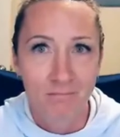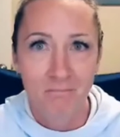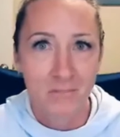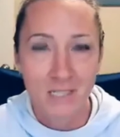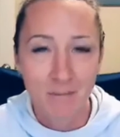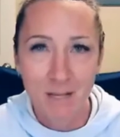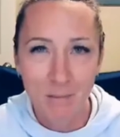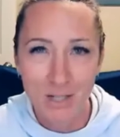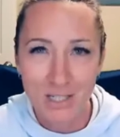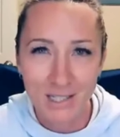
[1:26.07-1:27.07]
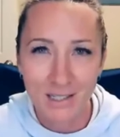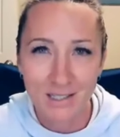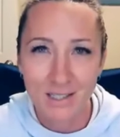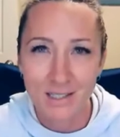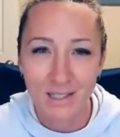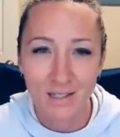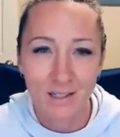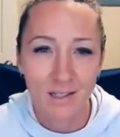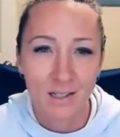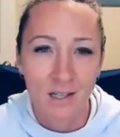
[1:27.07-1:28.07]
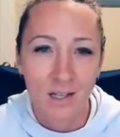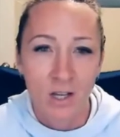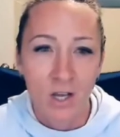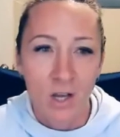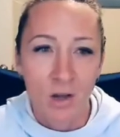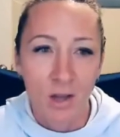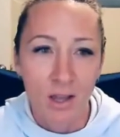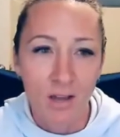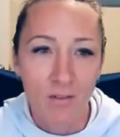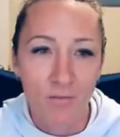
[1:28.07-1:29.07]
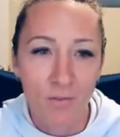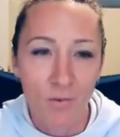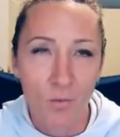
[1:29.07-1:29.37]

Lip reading: Doesn't make much sense, does it? If